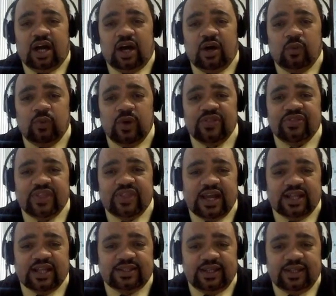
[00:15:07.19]
One thing
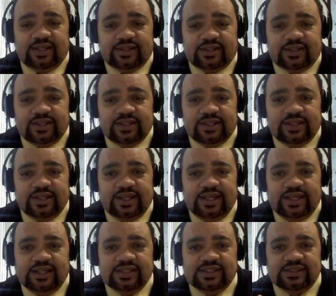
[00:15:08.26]
I think
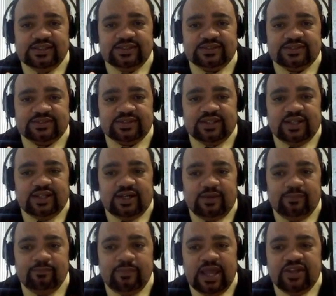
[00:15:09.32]
is a
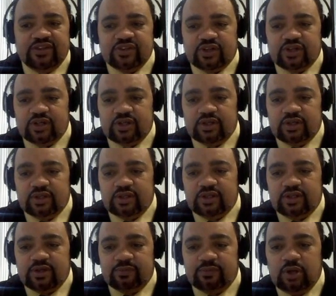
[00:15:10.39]
major
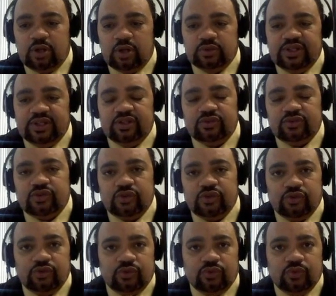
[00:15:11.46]
component
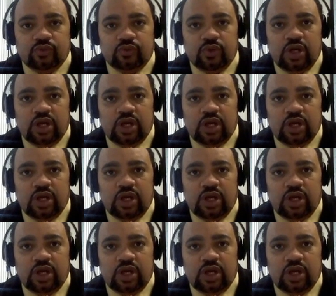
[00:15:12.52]
to